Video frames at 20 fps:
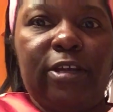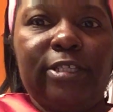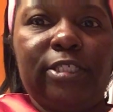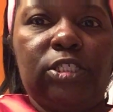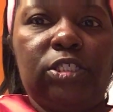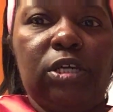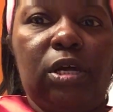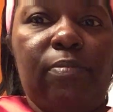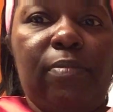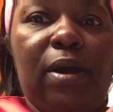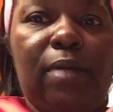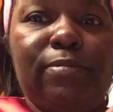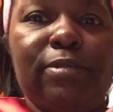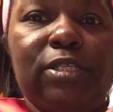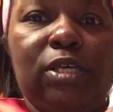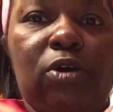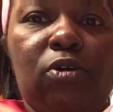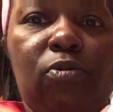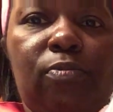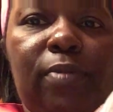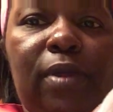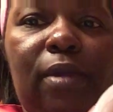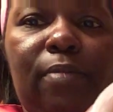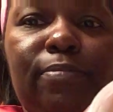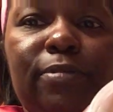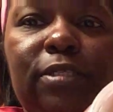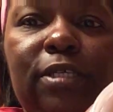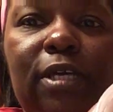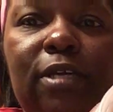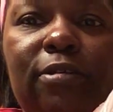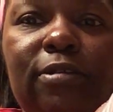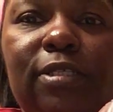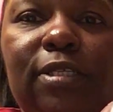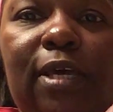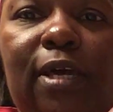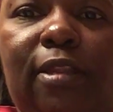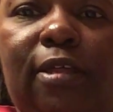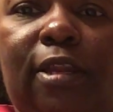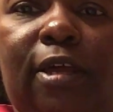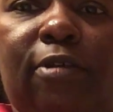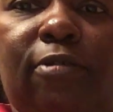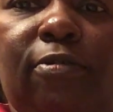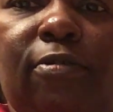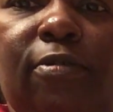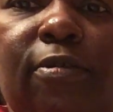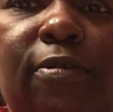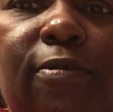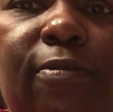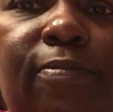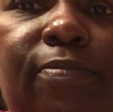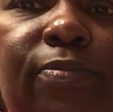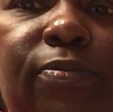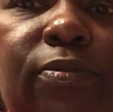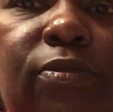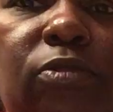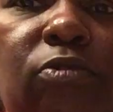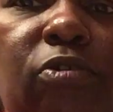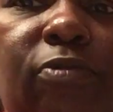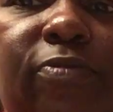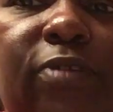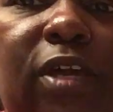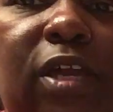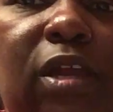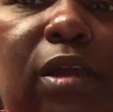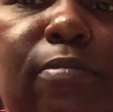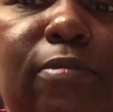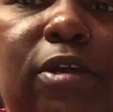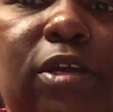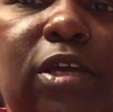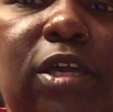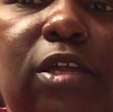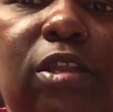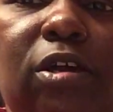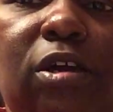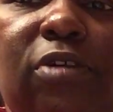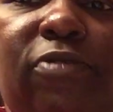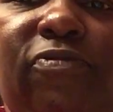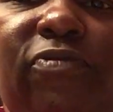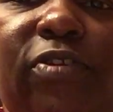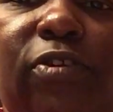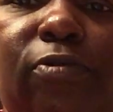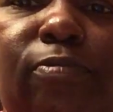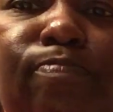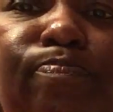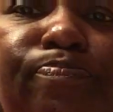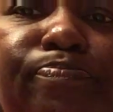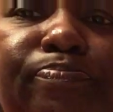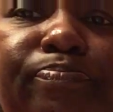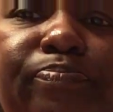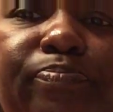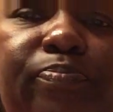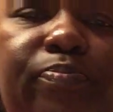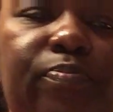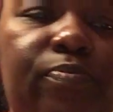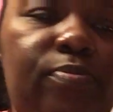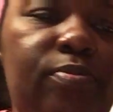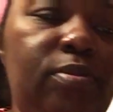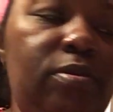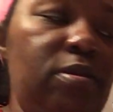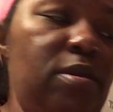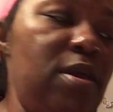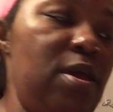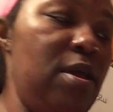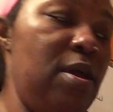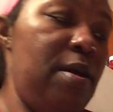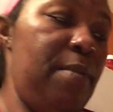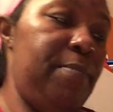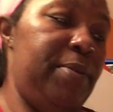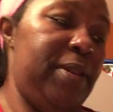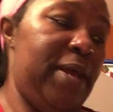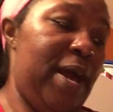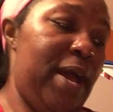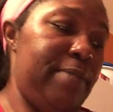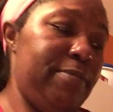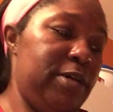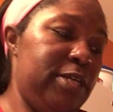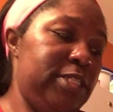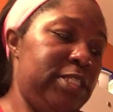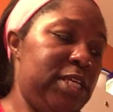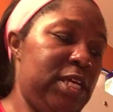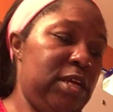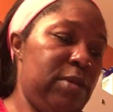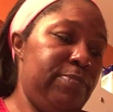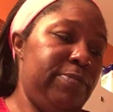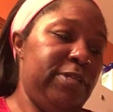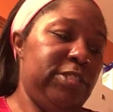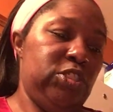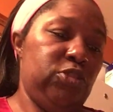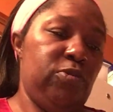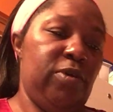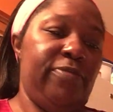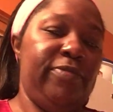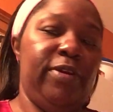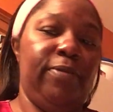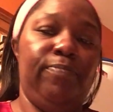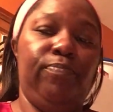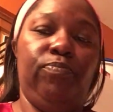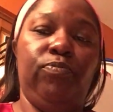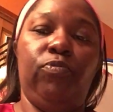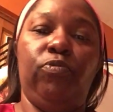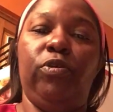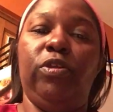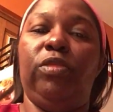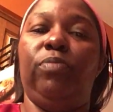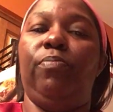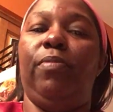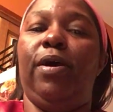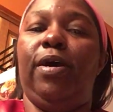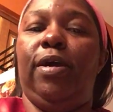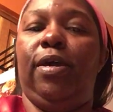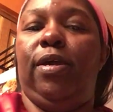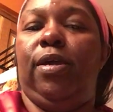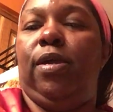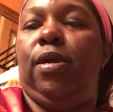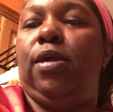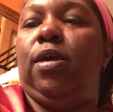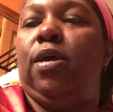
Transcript: Sugar Mama's homemade potato salad. I don't know if the camera can get a good view, but I'm going to take a picture of it with my